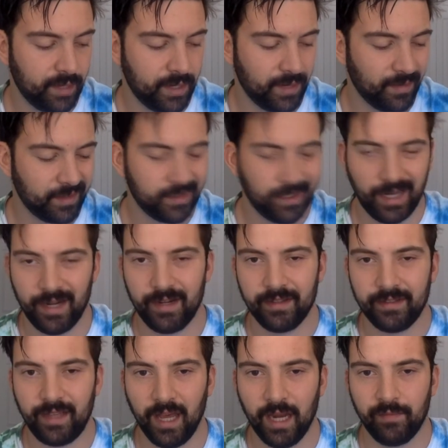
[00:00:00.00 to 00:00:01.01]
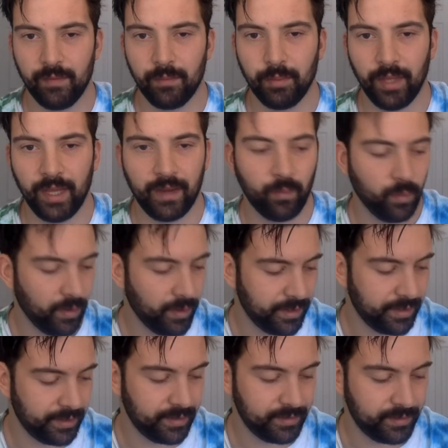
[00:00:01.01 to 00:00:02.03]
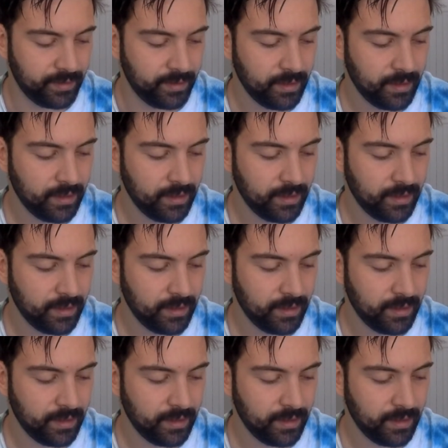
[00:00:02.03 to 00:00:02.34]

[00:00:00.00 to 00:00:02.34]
I know excited is kind of a bland word. It doesn't